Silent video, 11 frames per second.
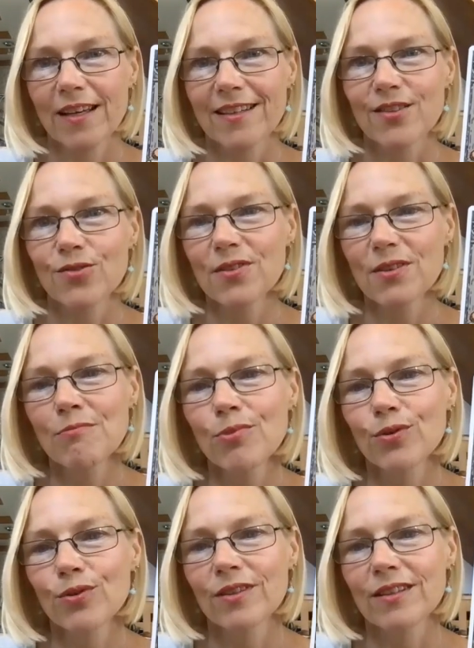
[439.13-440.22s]
it's also
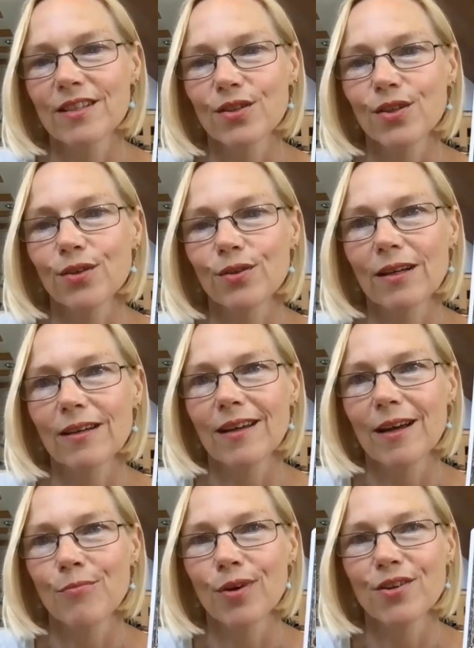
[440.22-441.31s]
important to
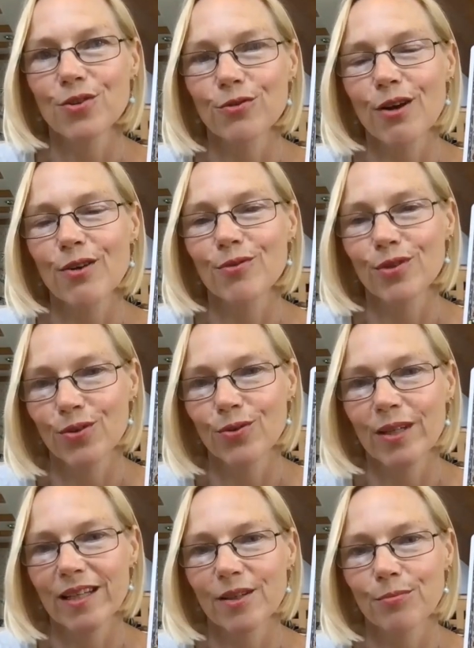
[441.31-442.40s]
embrace your own
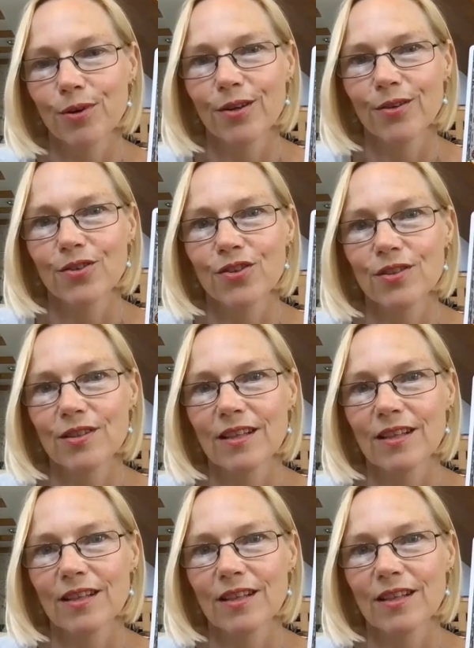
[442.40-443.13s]
unique approach.